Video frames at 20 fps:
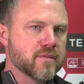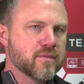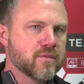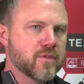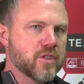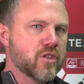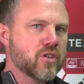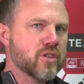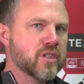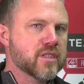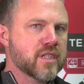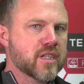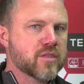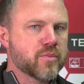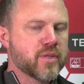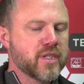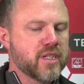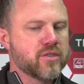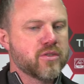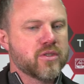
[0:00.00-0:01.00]
we are in
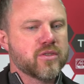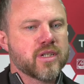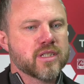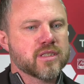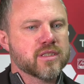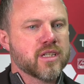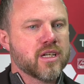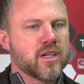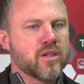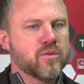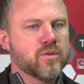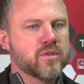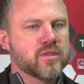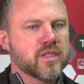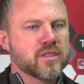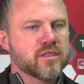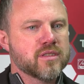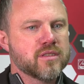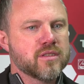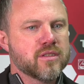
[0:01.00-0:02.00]
that period right now
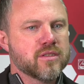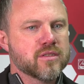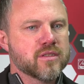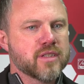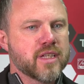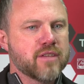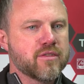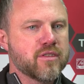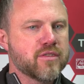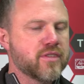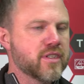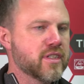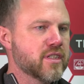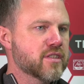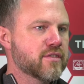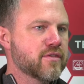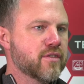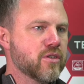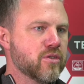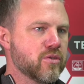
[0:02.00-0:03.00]
that not everything
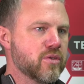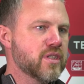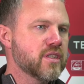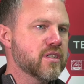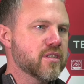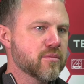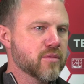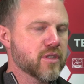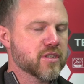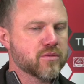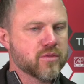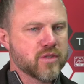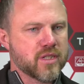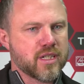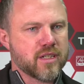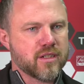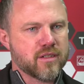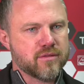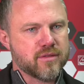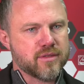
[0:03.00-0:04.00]
is flowing, but we
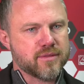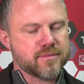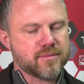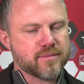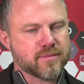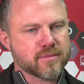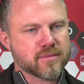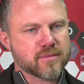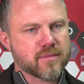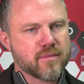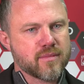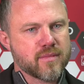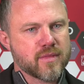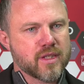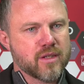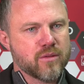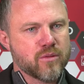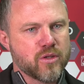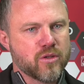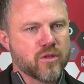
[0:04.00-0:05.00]
have.
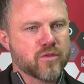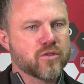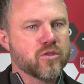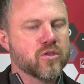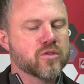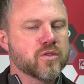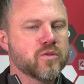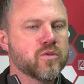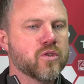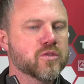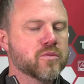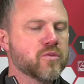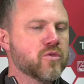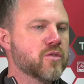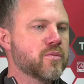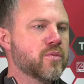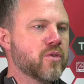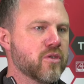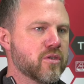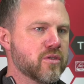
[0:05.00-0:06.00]
Of course, we want
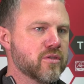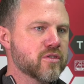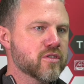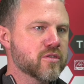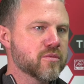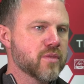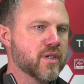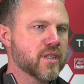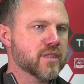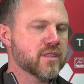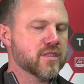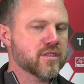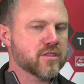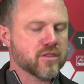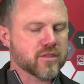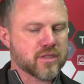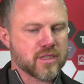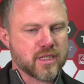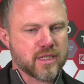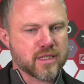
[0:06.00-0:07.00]
more points, but it's
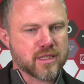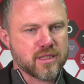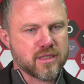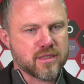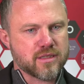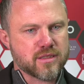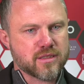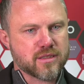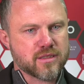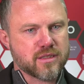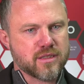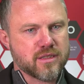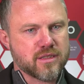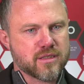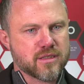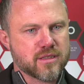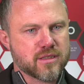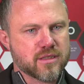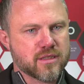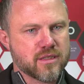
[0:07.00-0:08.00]
not like it's.
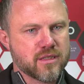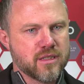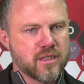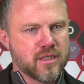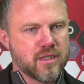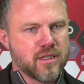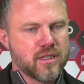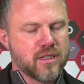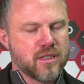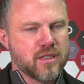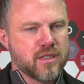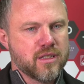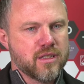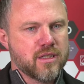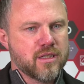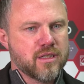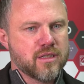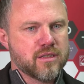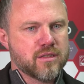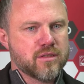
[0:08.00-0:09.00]
it's
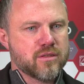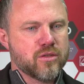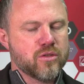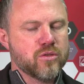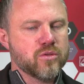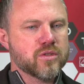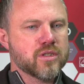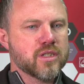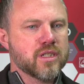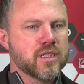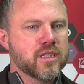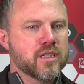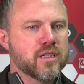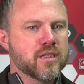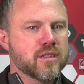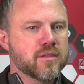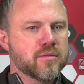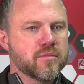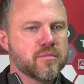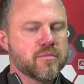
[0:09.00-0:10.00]

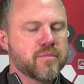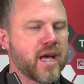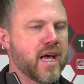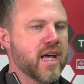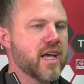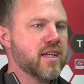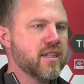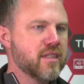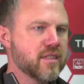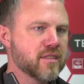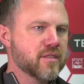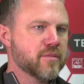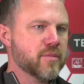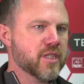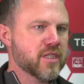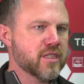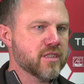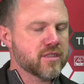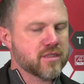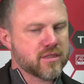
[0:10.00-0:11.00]
totally bad,
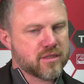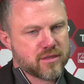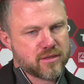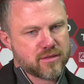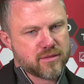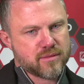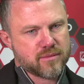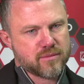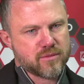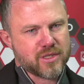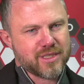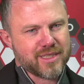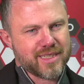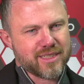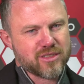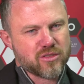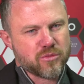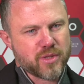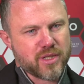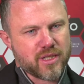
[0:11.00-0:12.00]
but it's, we
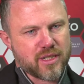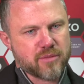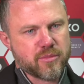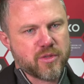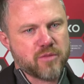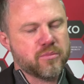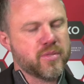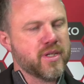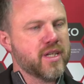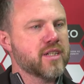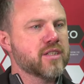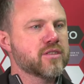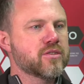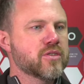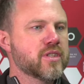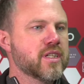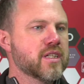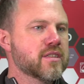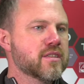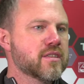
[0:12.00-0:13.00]
need to be a little bit better to
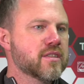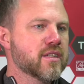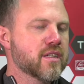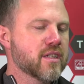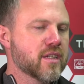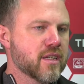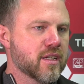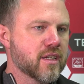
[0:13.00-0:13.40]
get the,